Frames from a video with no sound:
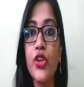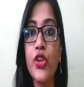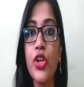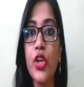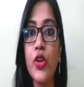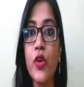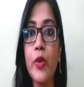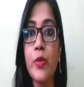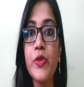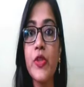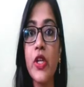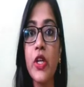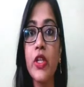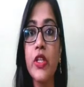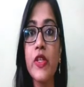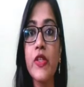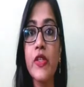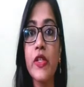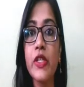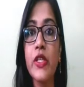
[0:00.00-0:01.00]
you can observe
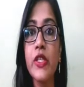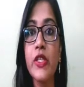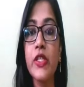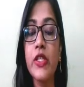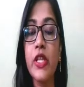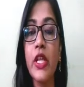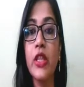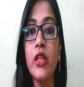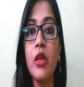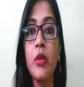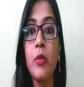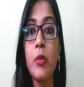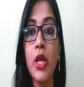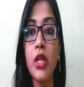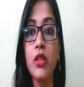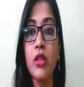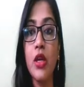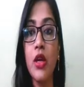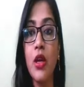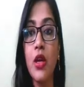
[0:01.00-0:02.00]
this is nothing
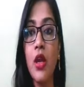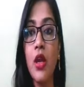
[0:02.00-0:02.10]
but the